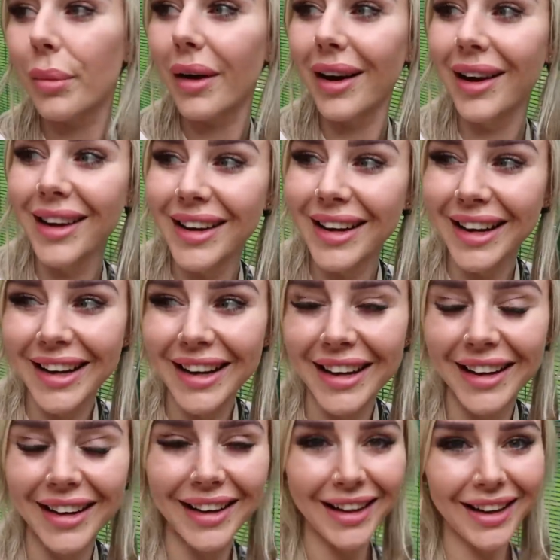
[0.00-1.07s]
but
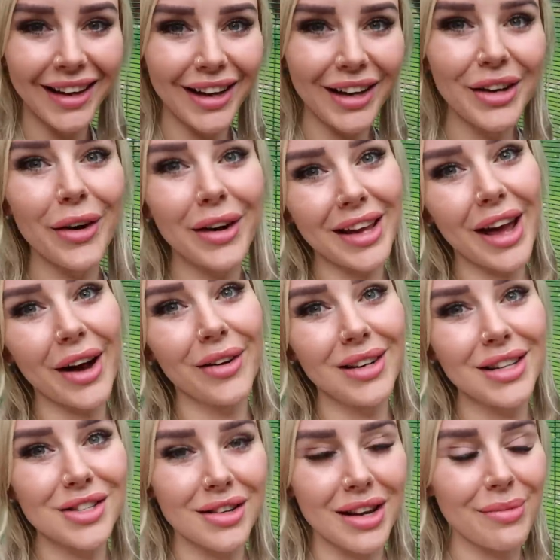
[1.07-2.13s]
not yell
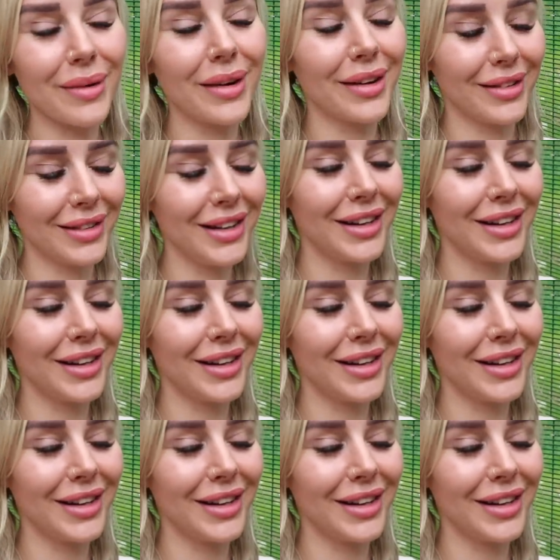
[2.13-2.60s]
literally, but